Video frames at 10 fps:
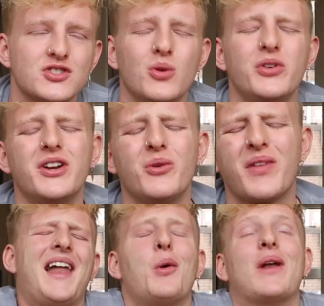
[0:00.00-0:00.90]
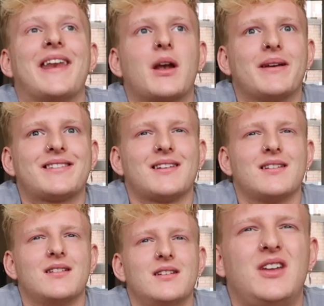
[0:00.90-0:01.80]
so you know, I know a little bit.
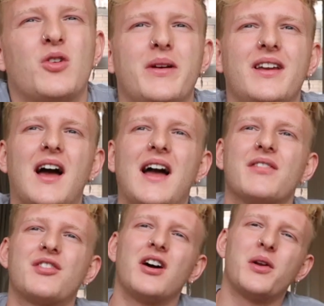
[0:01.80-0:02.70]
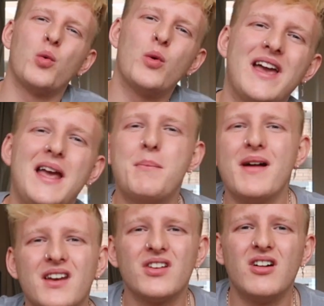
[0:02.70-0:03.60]
You know what I mean? I've got a wee bit of